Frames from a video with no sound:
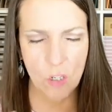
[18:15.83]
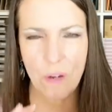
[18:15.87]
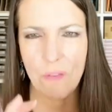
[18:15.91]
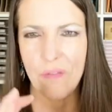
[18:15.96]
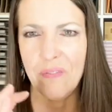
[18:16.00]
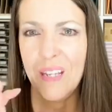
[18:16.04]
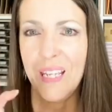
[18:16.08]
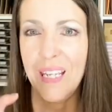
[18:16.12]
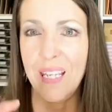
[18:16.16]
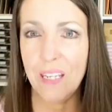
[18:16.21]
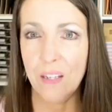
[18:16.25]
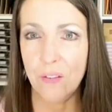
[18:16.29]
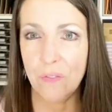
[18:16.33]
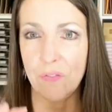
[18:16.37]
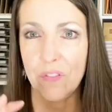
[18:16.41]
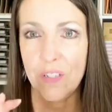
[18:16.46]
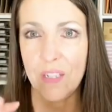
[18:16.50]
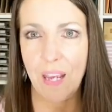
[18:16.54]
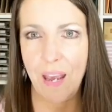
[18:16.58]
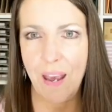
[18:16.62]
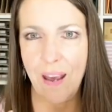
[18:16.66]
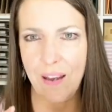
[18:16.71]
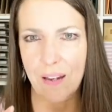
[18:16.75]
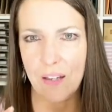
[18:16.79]
of gift
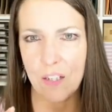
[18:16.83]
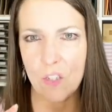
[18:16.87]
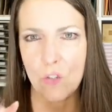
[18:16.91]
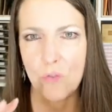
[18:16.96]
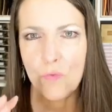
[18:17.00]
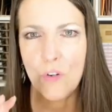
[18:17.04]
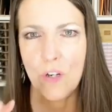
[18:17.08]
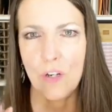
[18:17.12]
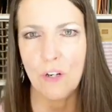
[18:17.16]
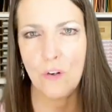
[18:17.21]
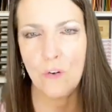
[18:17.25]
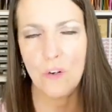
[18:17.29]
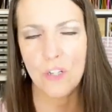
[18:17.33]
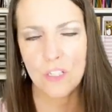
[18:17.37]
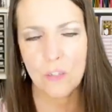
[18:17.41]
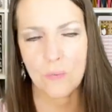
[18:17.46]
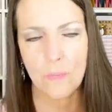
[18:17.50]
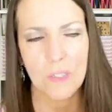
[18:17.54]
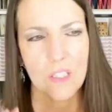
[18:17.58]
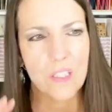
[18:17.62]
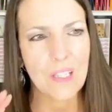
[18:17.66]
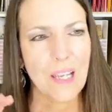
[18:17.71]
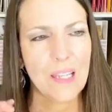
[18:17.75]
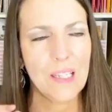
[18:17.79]
tags for
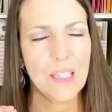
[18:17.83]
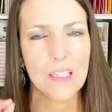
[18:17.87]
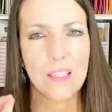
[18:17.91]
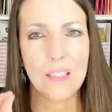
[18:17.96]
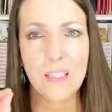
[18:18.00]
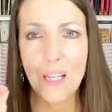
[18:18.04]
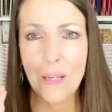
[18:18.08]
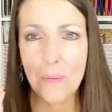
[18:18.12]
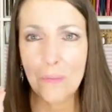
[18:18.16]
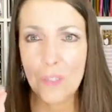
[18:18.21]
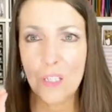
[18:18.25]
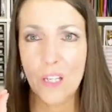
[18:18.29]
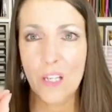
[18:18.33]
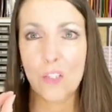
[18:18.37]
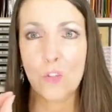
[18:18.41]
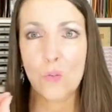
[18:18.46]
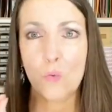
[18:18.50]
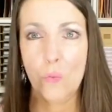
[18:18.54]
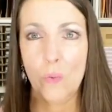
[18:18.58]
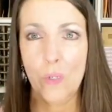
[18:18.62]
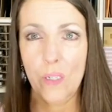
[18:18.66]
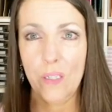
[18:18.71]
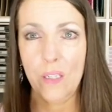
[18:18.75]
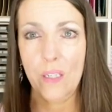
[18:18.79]
Christmas. And the stamp set is
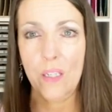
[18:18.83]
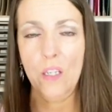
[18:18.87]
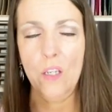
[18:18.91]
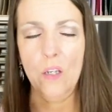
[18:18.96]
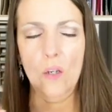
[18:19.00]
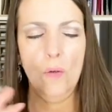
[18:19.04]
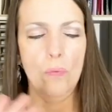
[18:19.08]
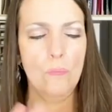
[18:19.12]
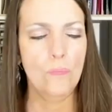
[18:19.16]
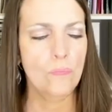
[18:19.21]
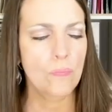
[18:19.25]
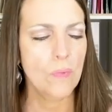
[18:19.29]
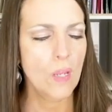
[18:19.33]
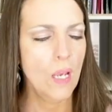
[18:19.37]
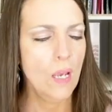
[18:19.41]
really cute.